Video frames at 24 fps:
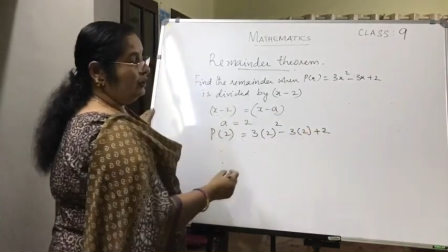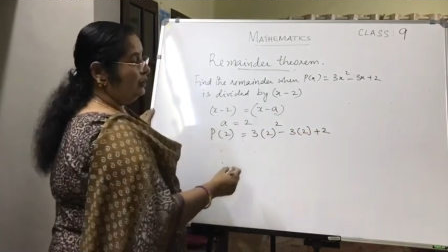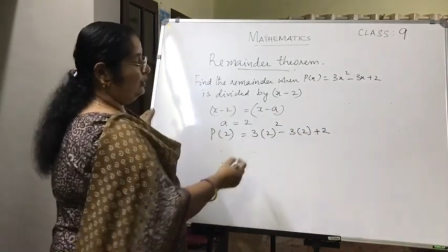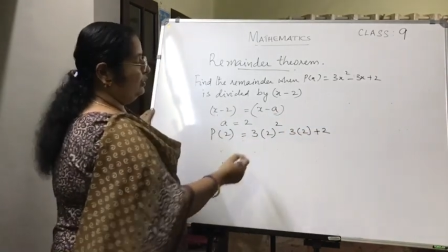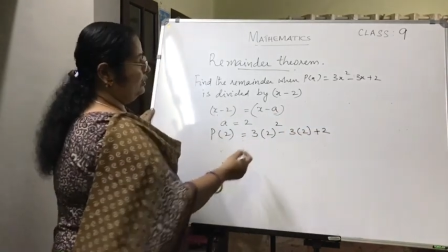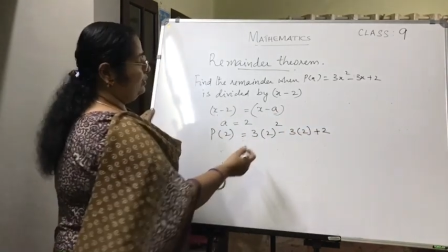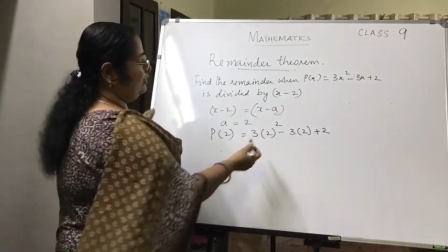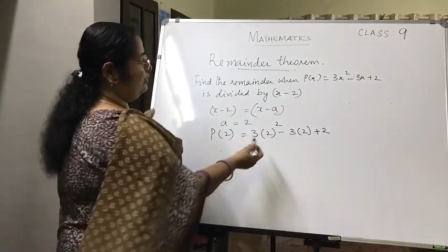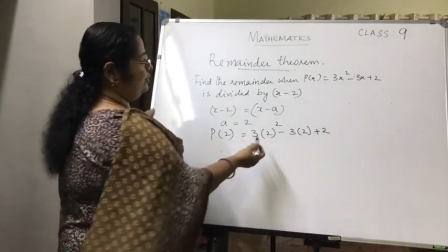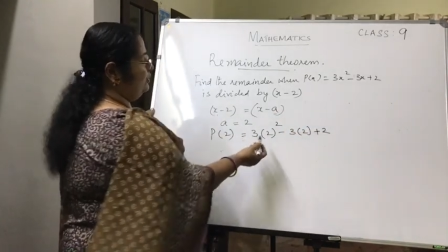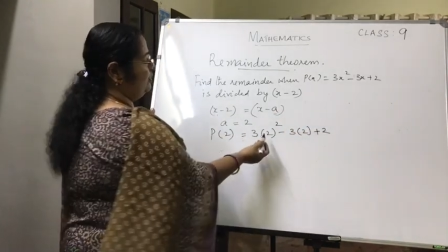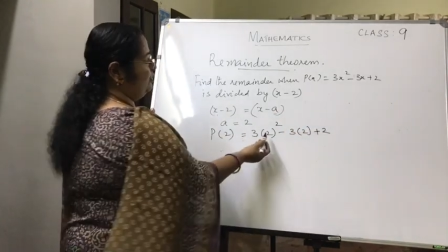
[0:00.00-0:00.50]

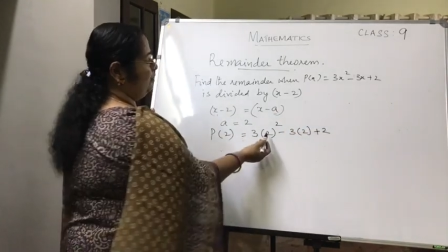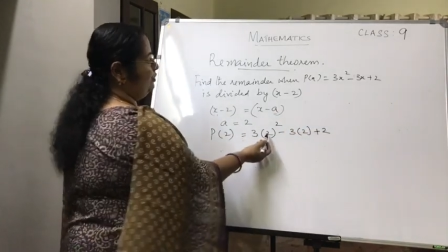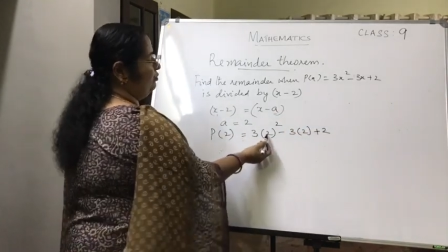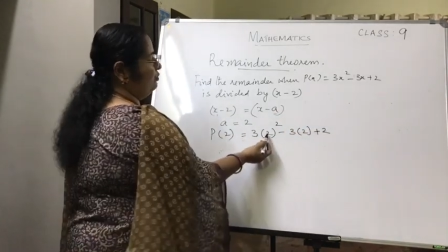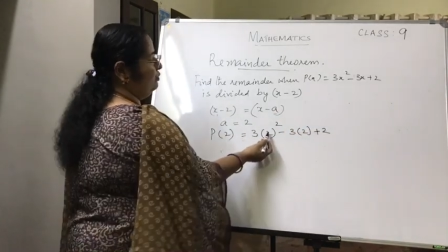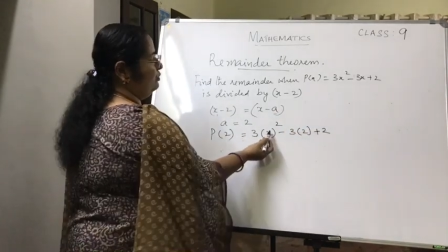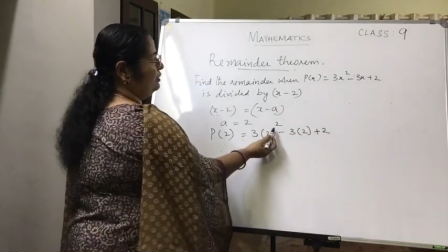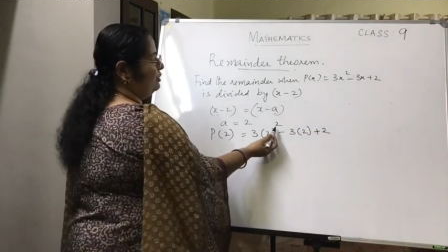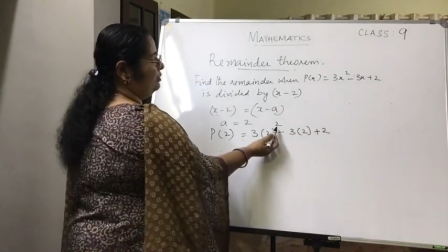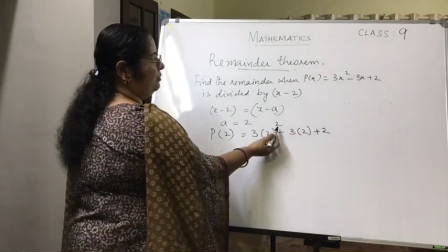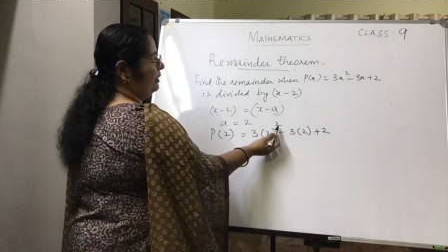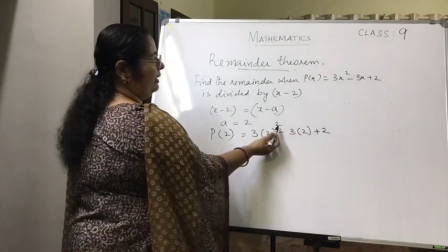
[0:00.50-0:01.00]
So 2
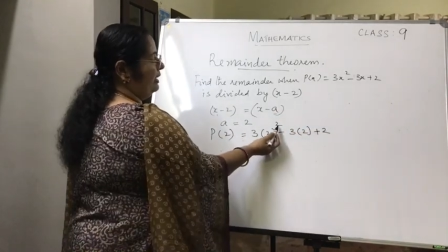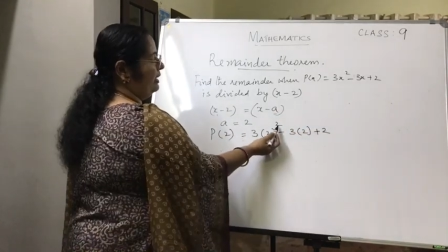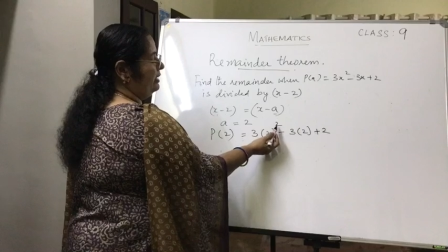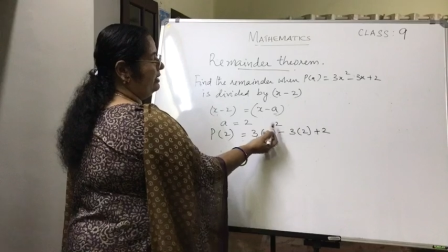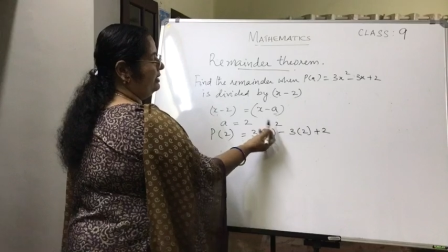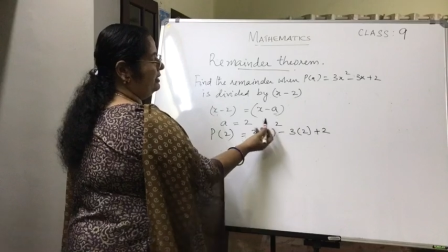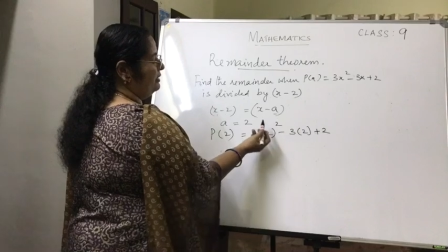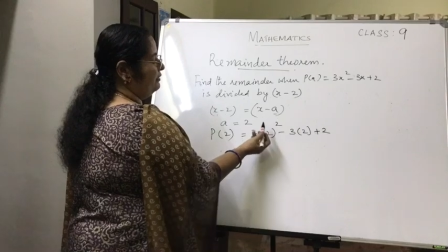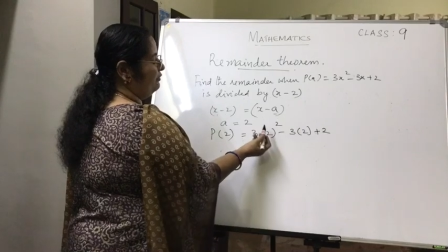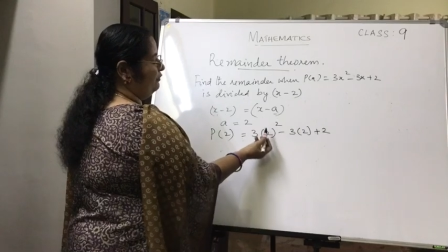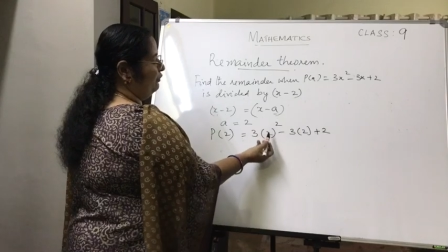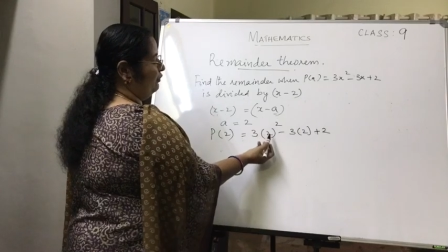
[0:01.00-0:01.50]
square
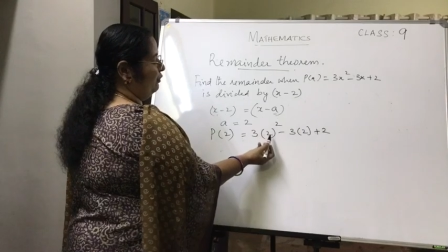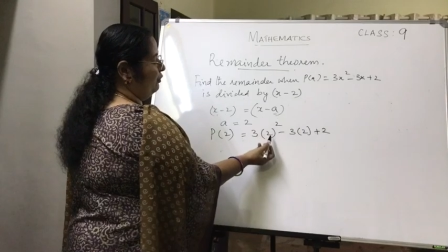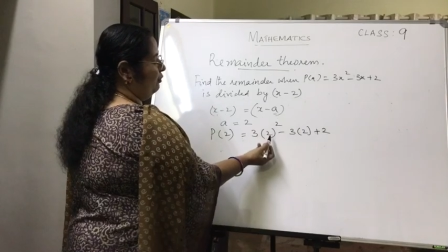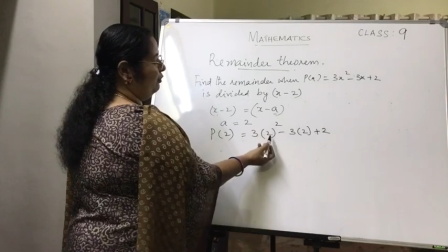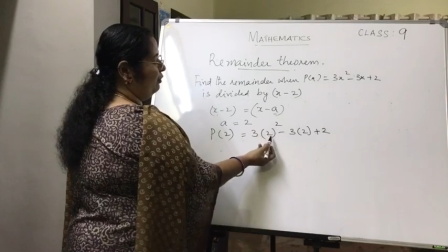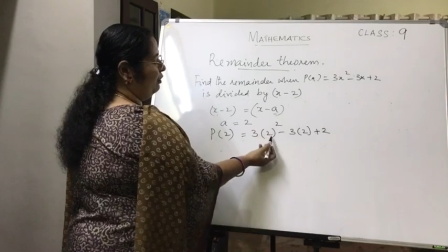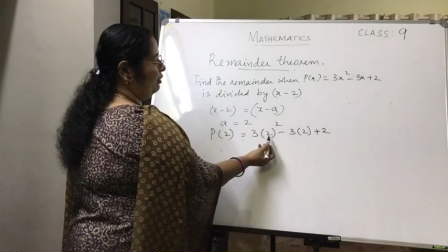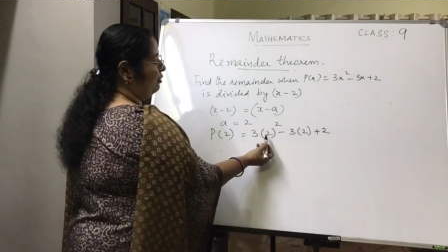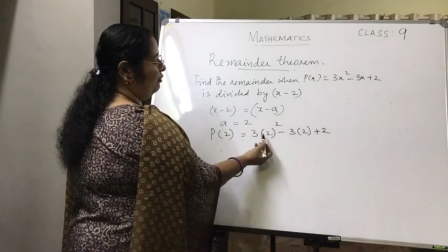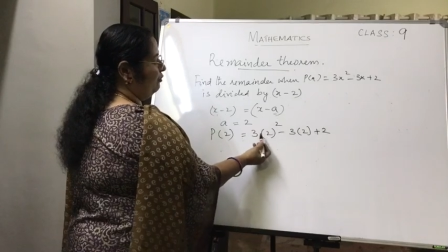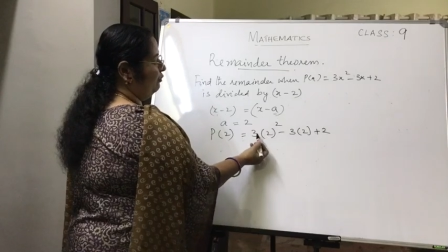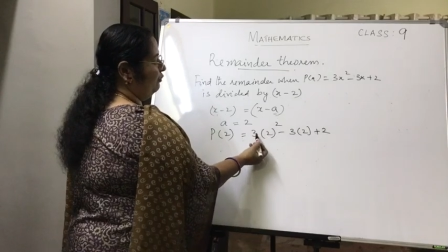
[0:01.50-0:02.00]
is 4,
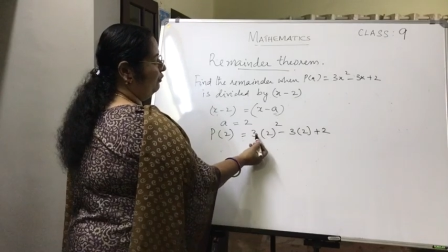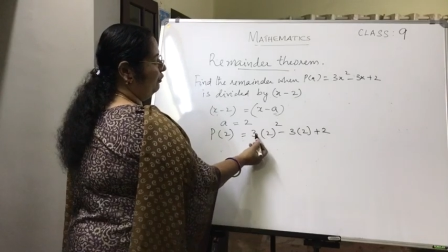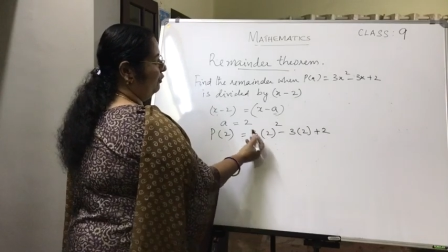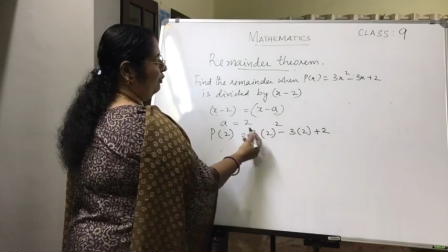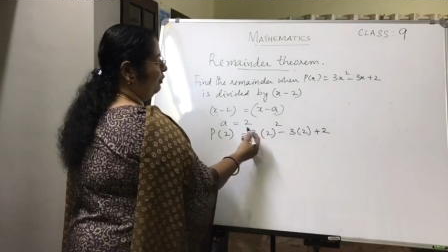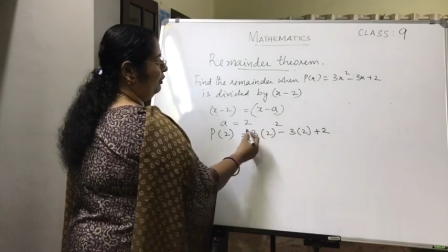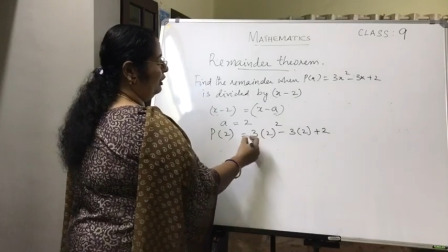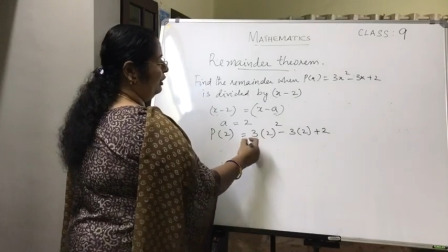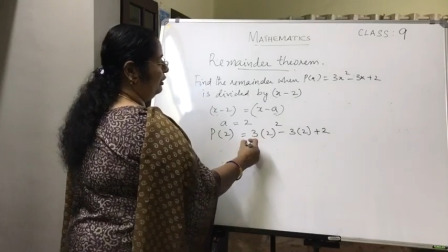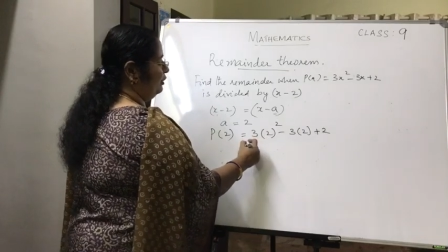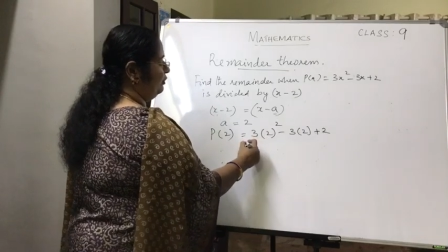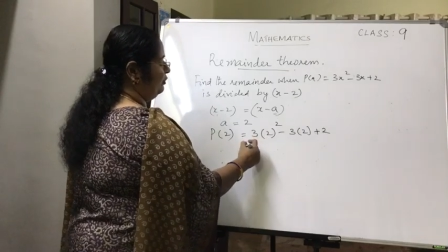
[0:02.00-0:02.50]
4
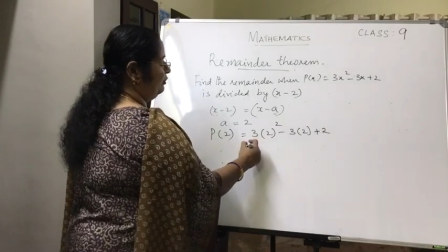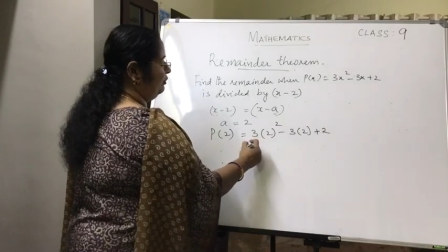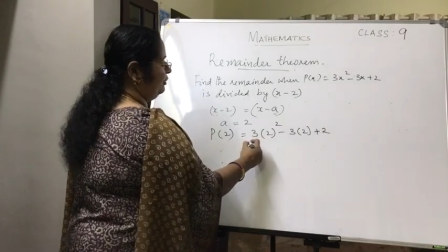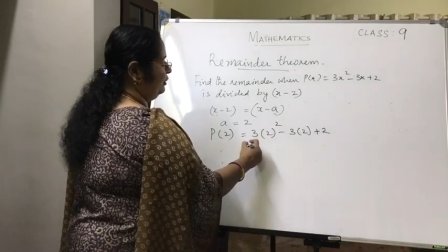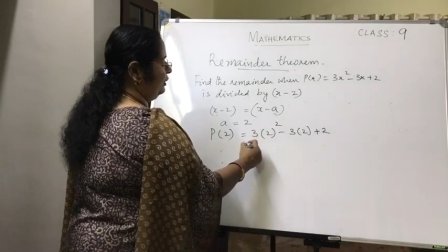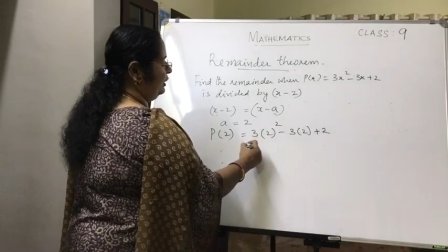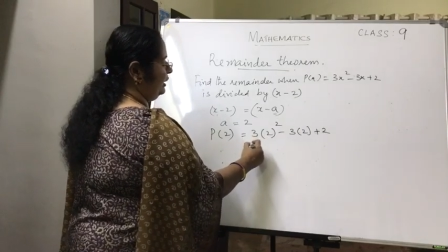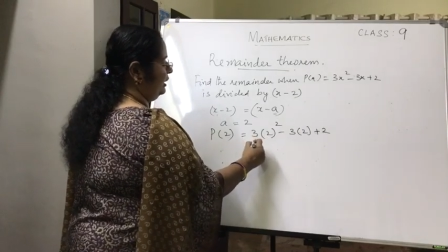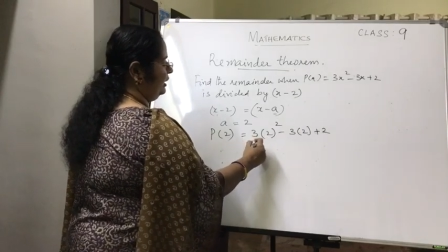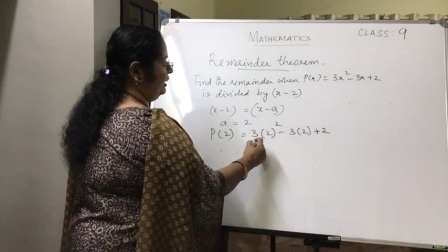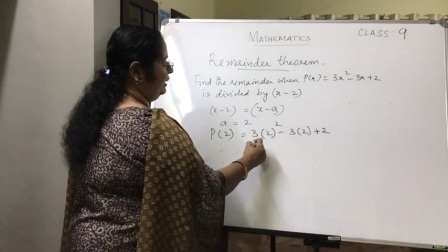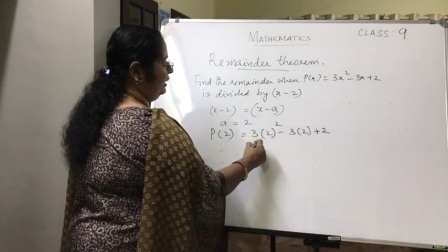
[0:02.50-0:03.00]
into
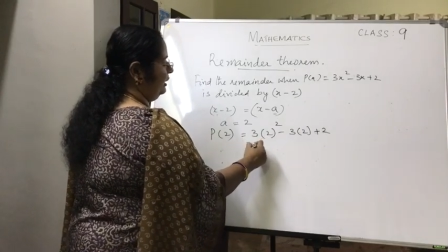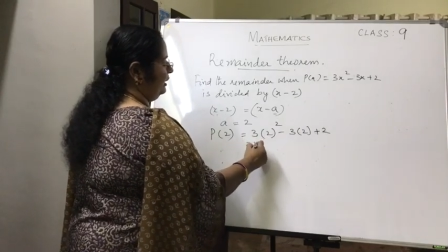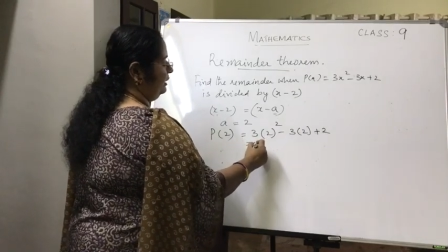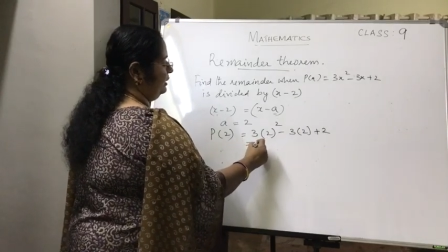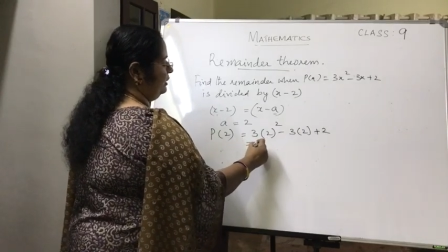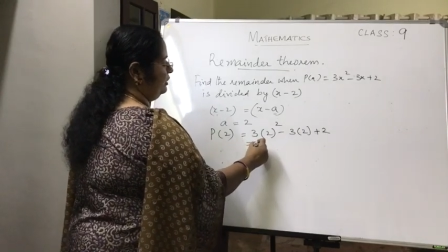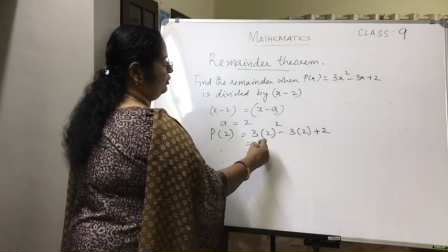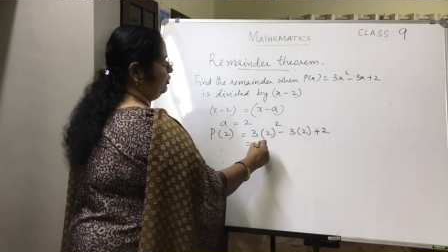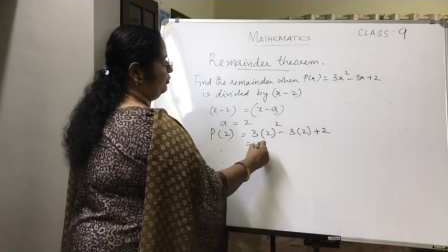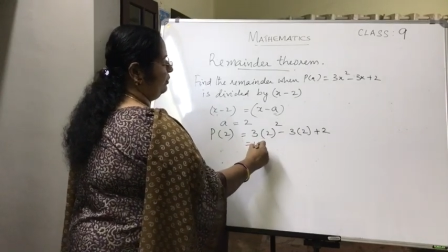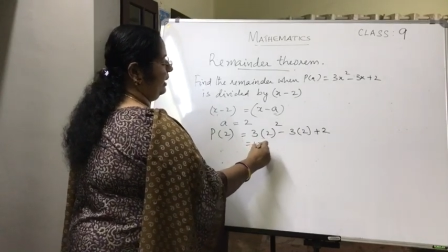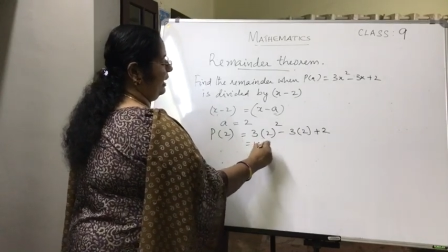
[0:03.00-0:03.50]
3,
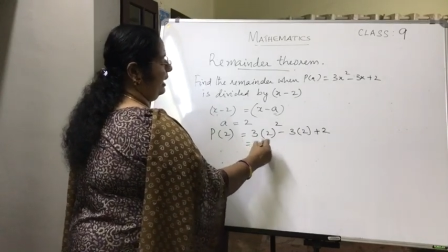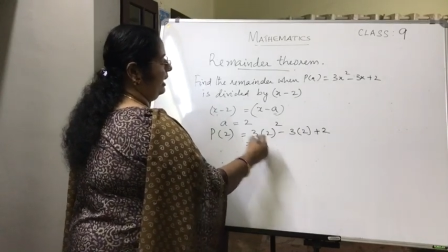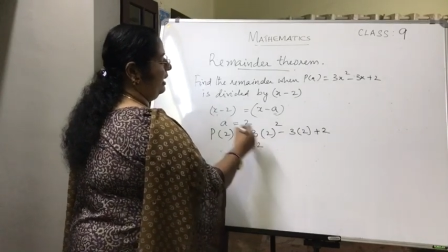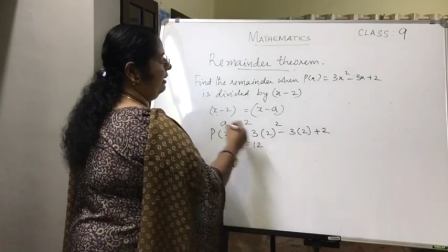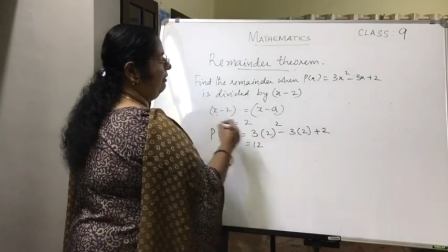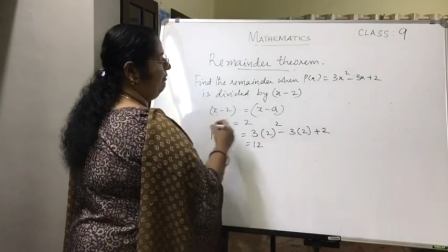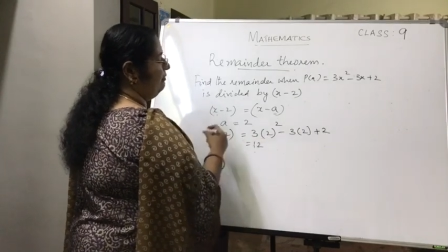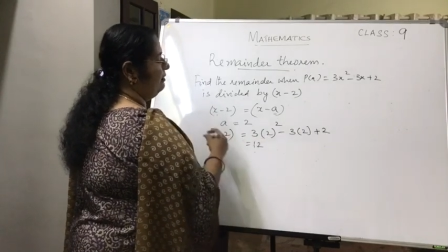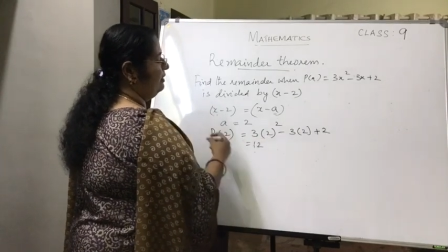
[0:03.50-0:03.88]
12